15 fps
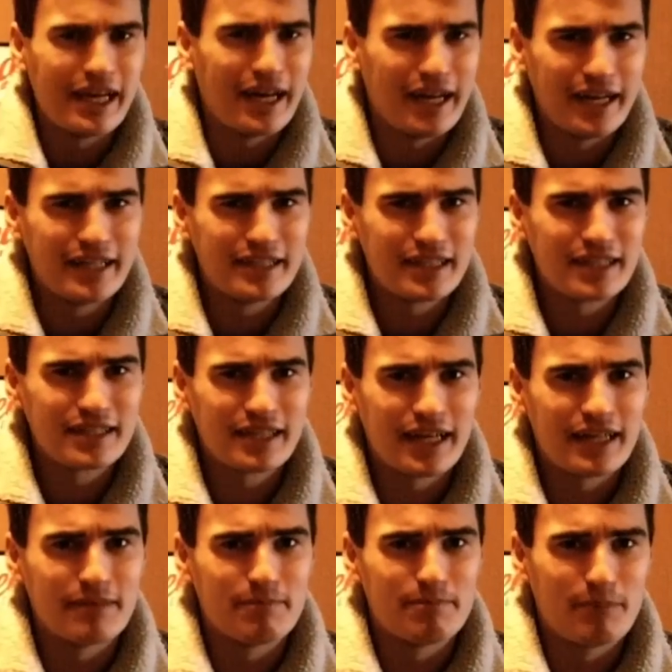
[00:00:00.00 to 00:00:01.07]
Yeah, it does
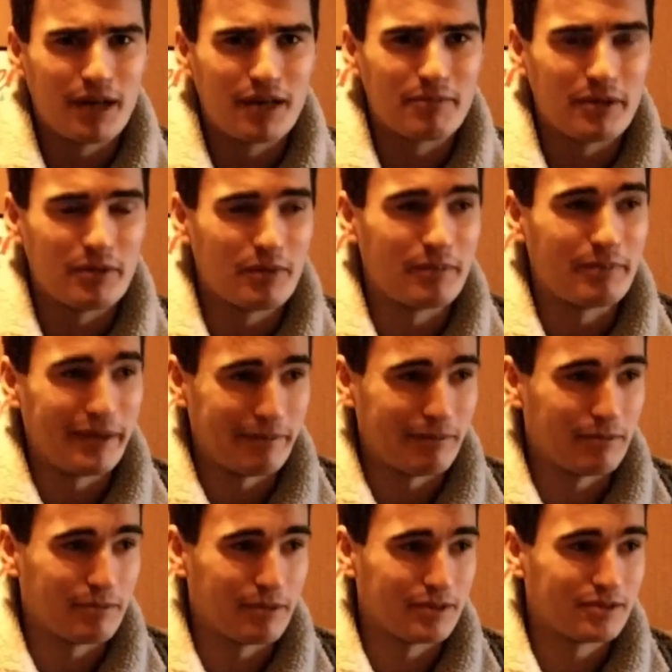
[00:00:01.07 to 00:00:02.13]
kind of bug me when
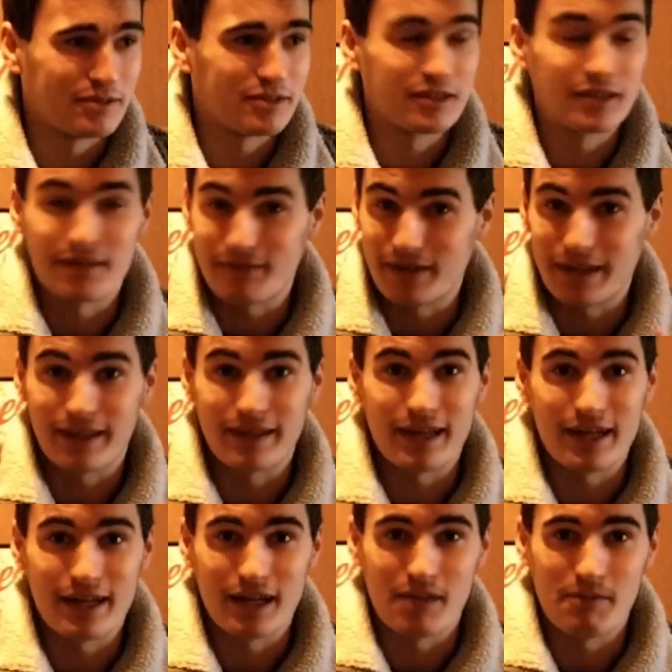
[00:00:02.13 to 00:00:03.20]
people put stuff like
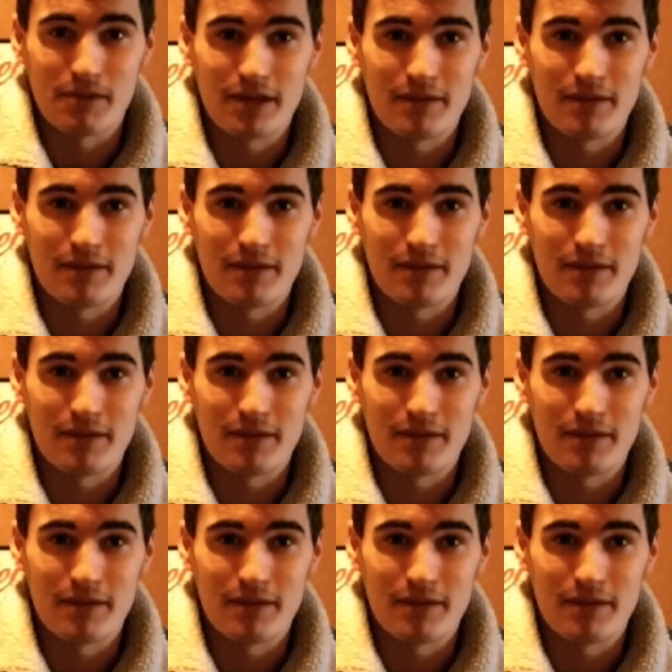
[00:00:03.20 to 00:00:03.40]
that up.